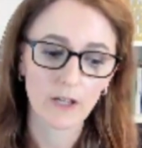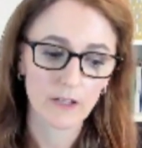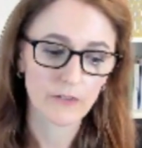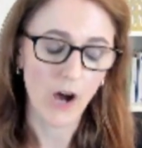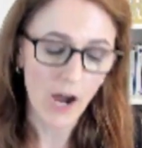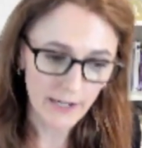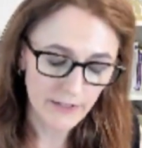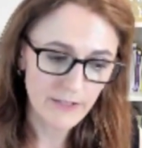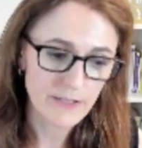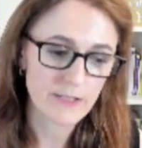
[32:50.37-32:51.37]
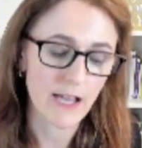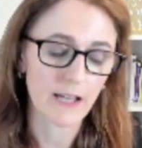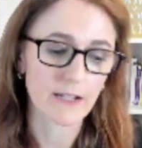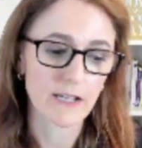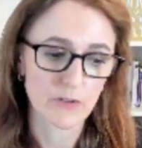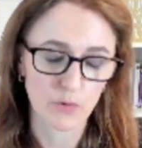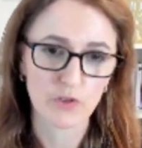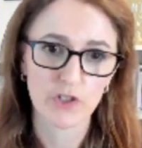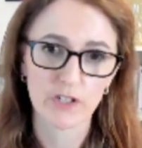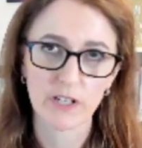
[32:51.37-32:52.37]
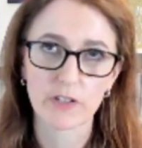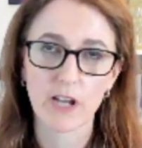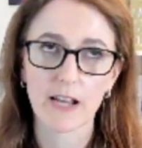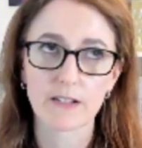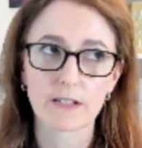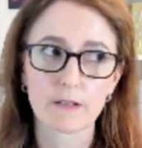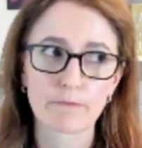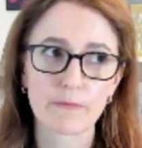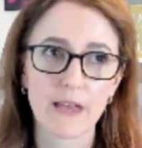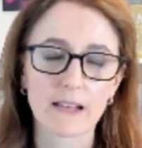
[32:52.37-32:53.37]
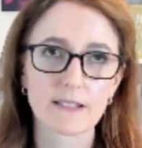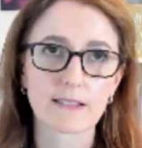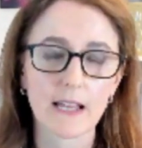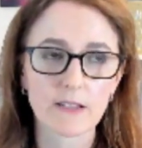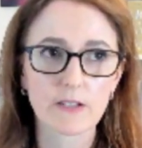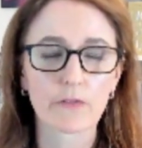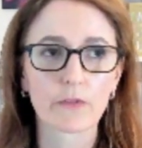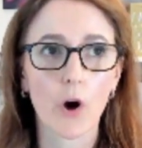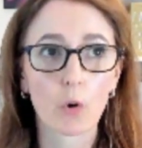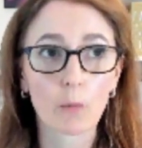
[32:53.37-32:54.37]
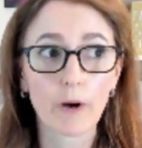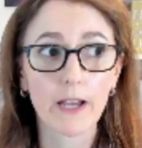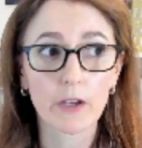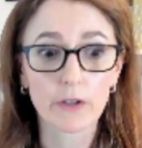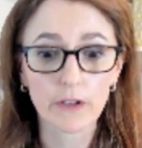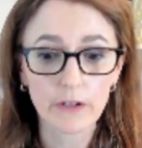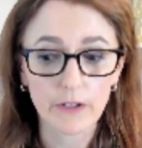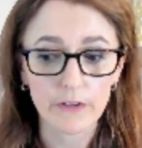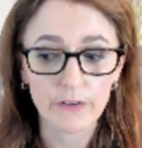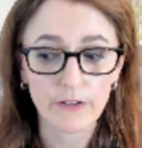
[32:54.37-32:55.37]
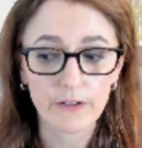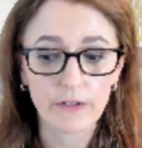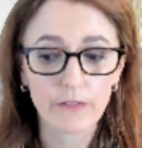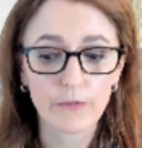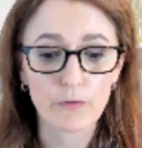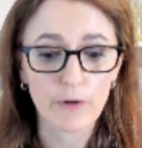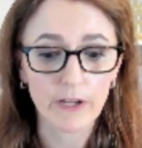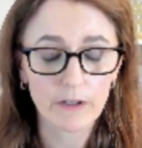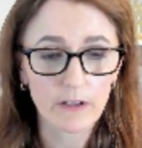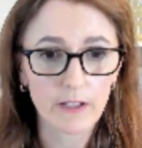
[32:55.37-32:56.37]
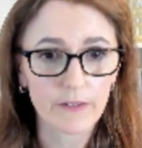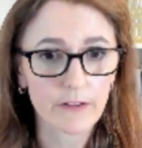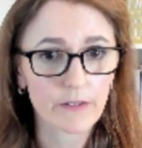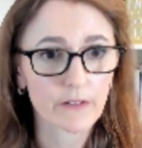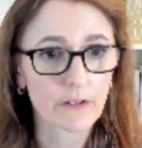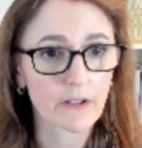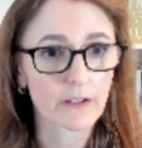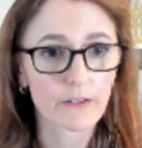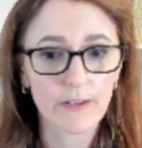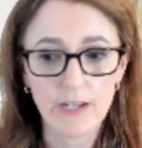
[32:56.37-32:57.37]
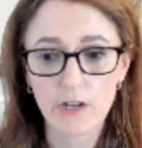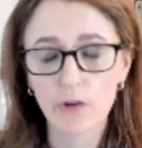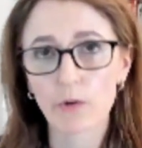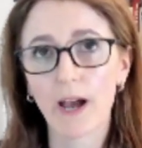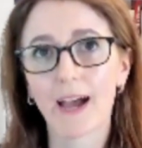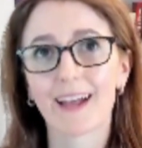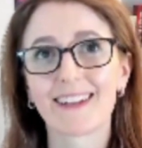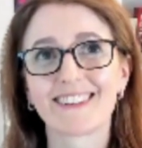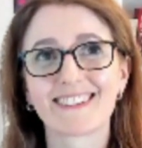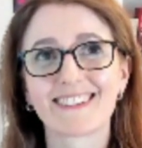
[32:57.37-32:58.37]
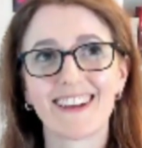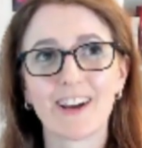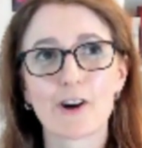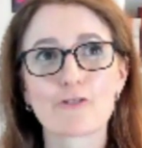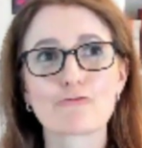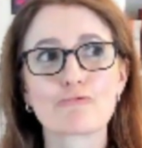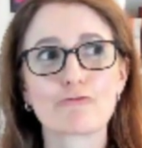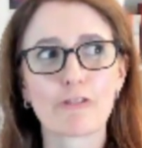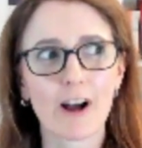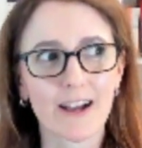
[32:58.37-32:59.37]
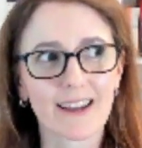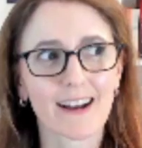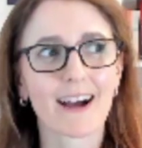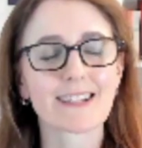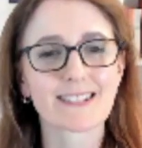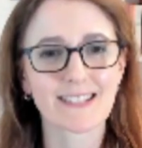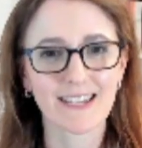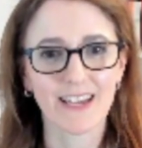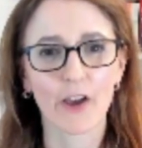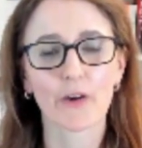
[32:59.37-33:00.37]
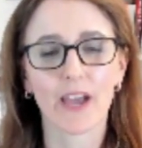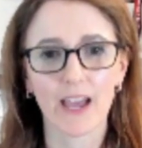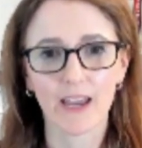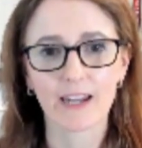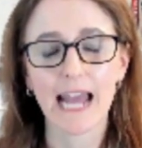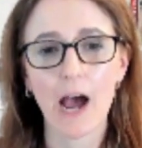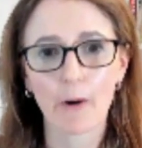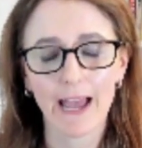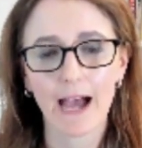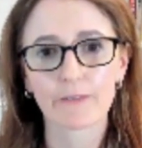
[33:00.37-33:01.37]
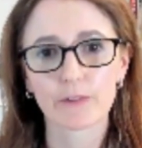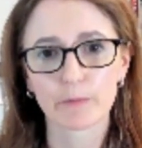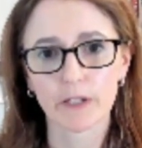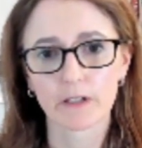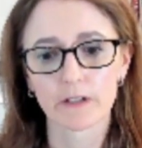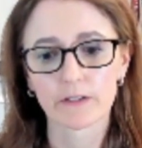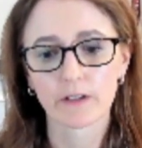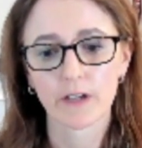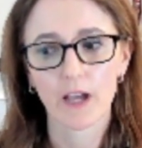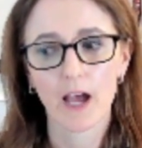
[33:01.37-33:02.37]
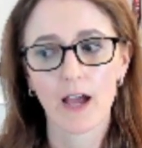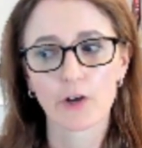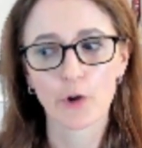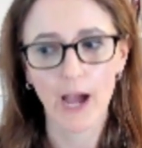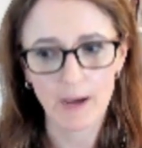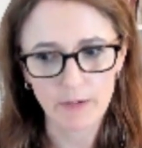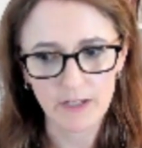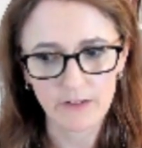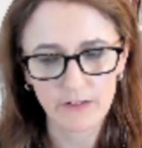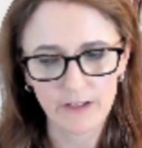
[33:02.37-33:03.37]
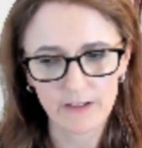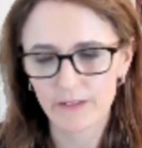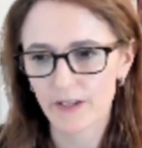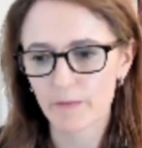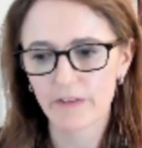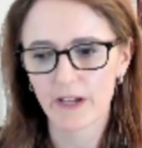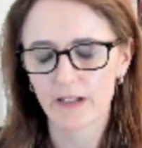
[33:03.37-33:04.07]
tiredness and exhaustion and that sense of, oh my goodness, this is for real and this is going to continue. And right, I see. Okay, now I have to build new habits. And some of that